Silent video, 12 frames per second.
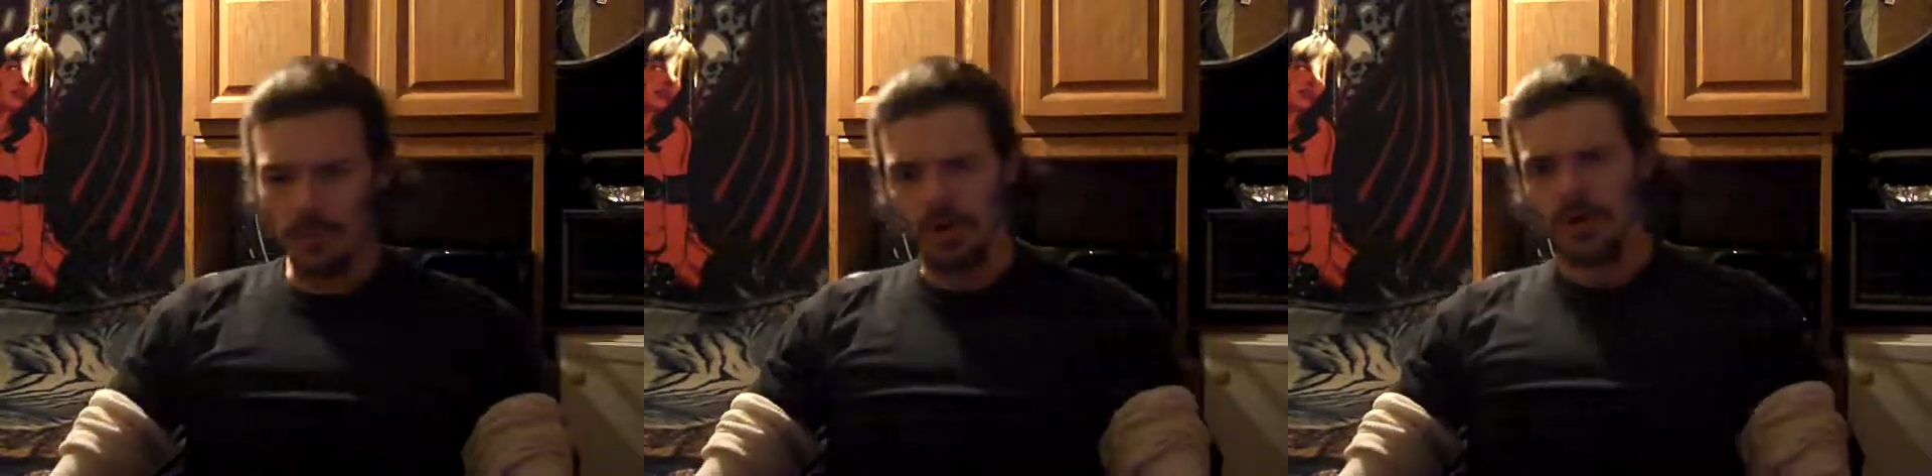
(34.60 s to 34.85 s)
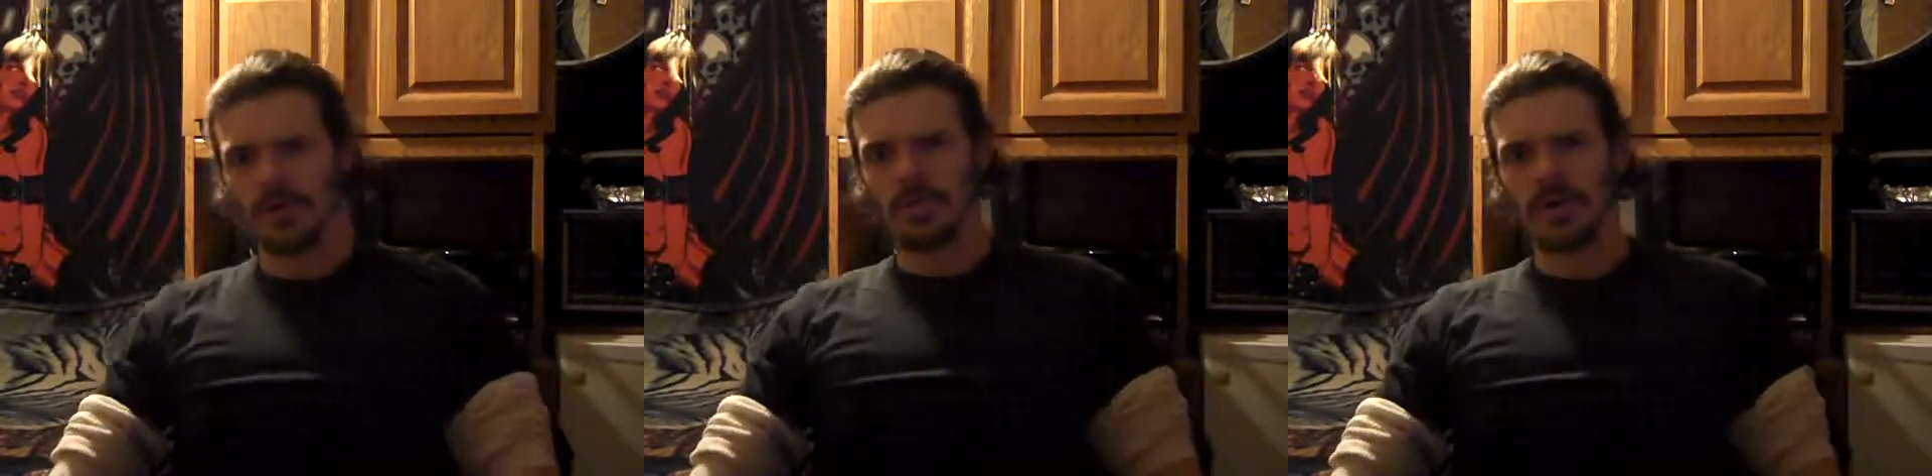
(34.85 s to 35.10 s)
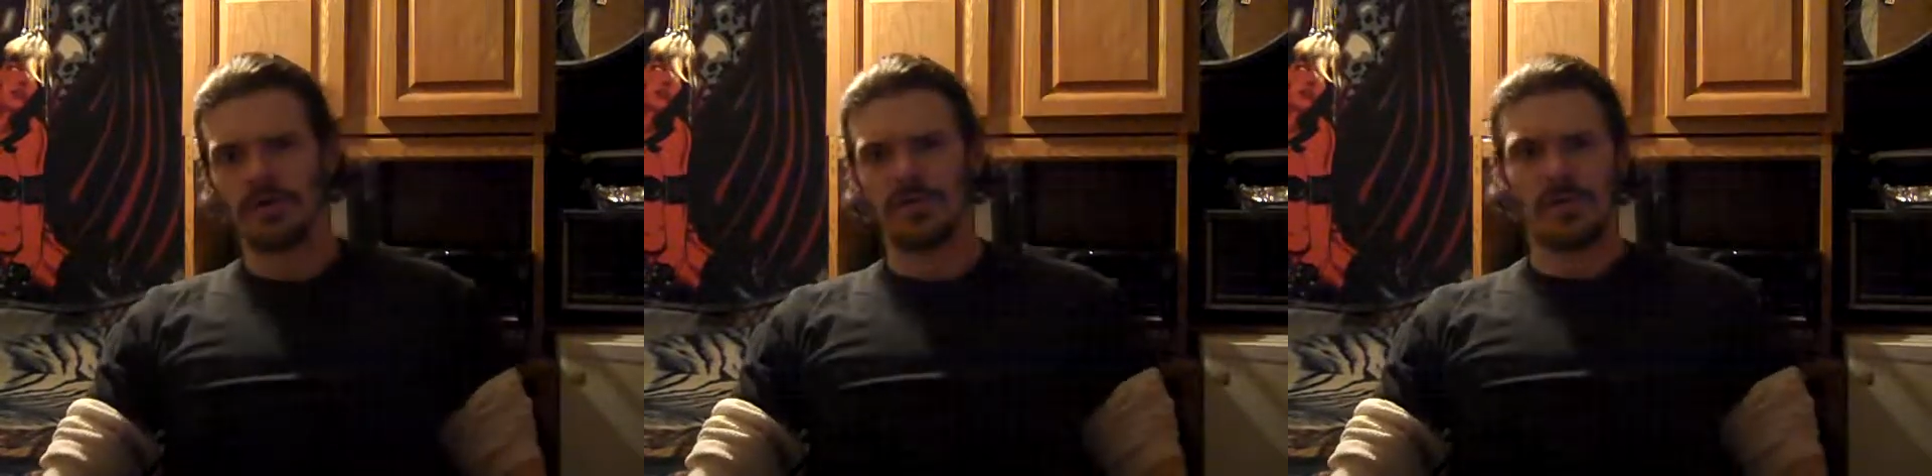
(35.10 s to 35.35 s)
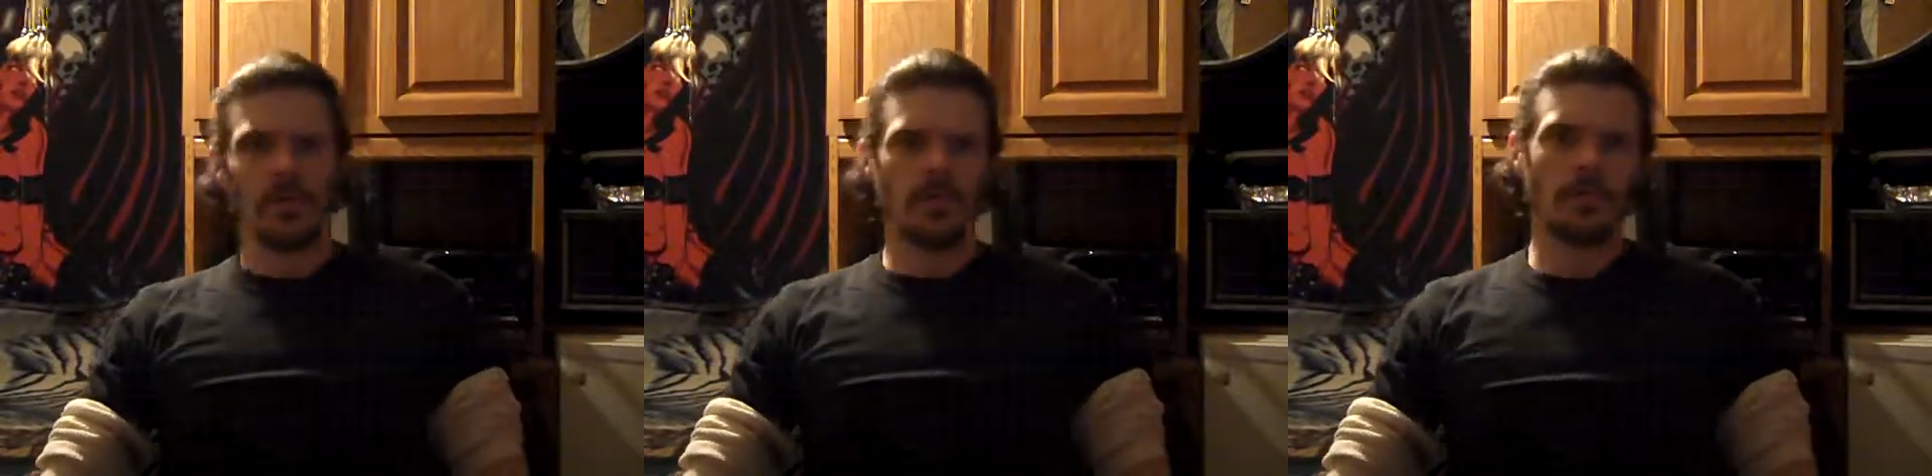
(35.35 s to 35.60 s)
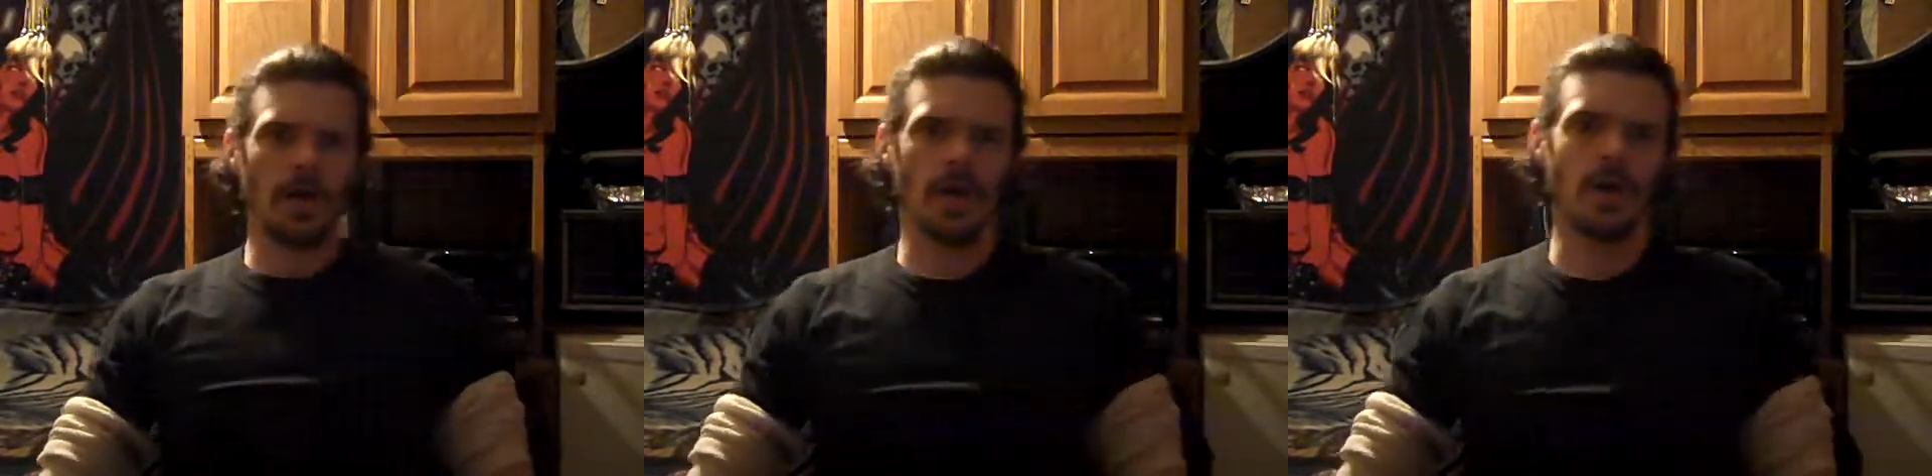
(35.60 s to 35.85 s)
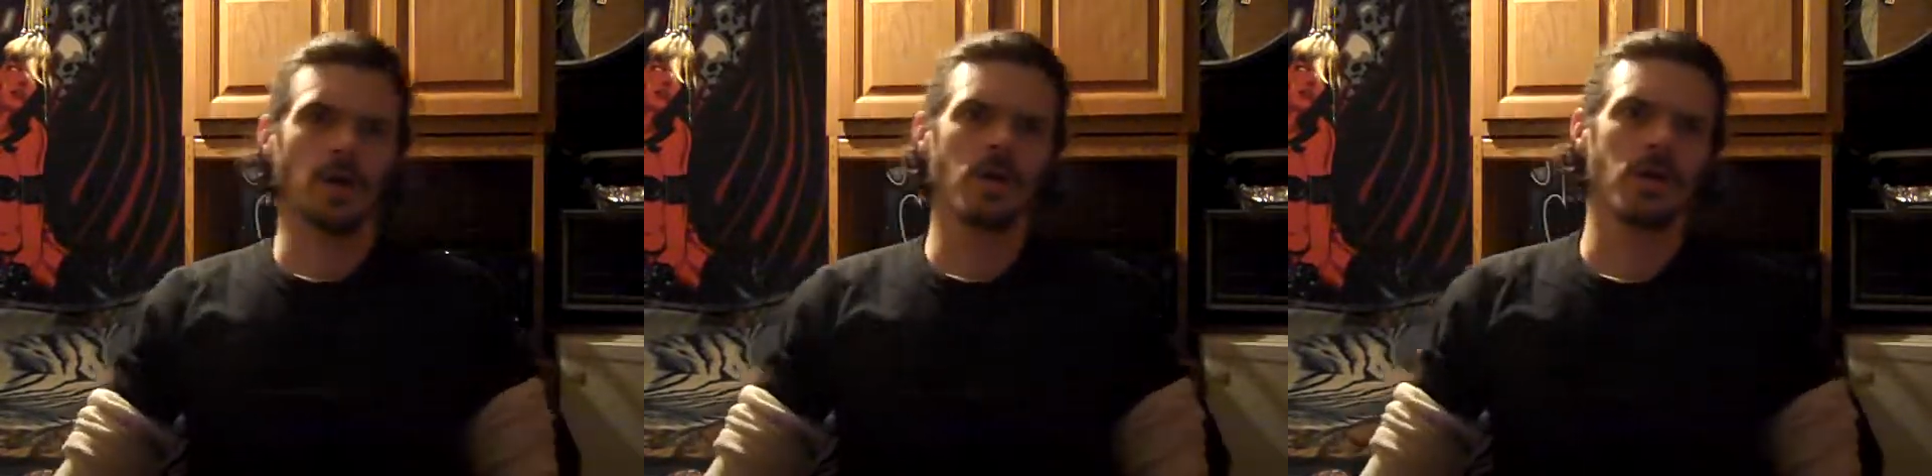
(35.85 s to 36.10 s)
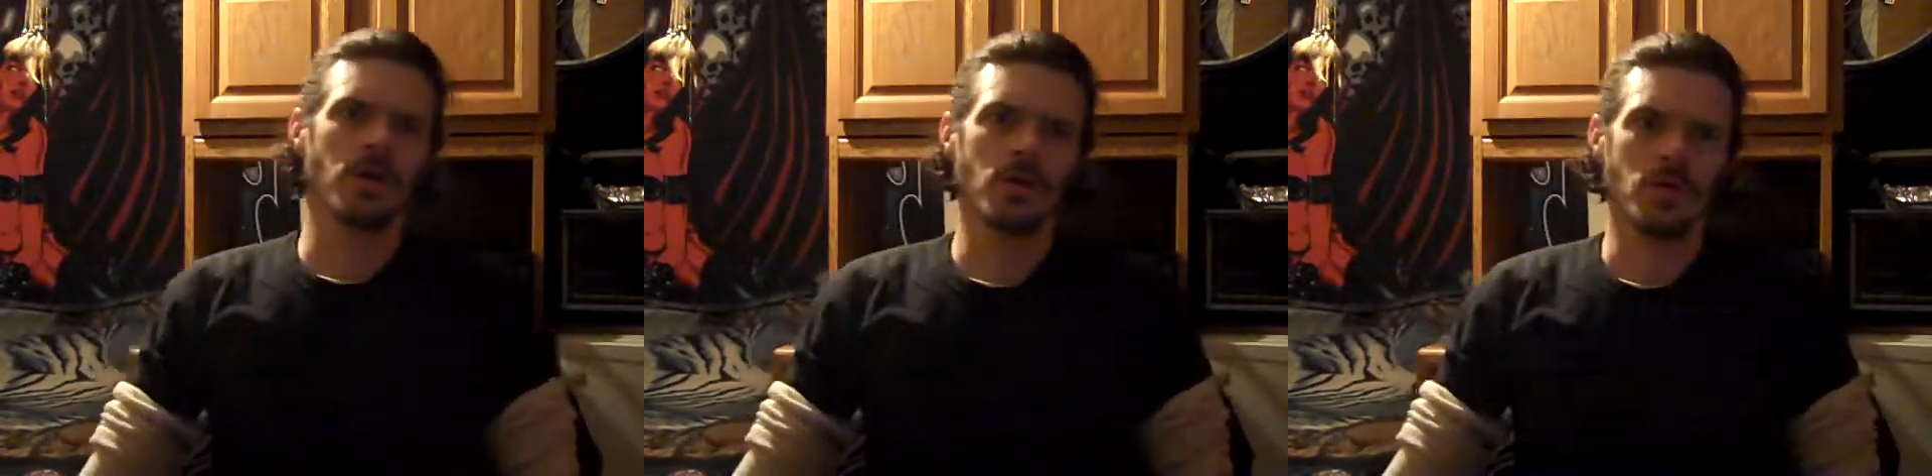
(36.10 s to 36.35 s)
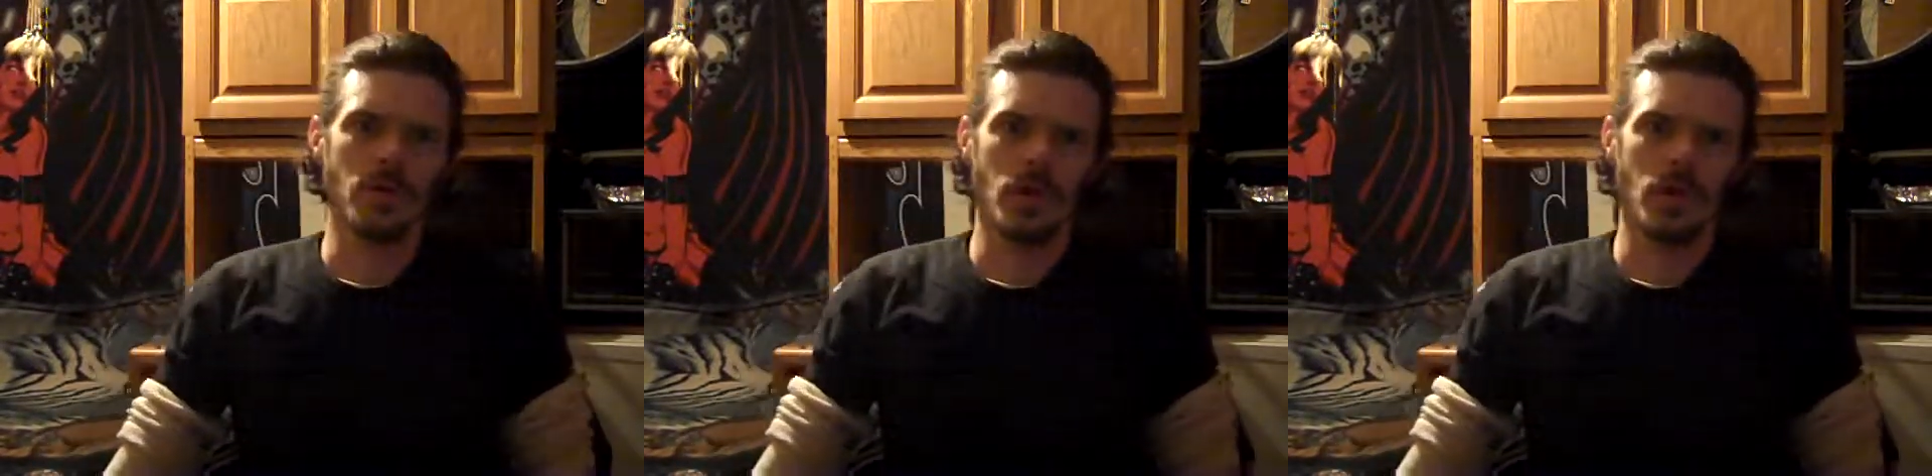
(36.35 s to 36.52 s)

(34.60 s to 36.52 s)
brace myself and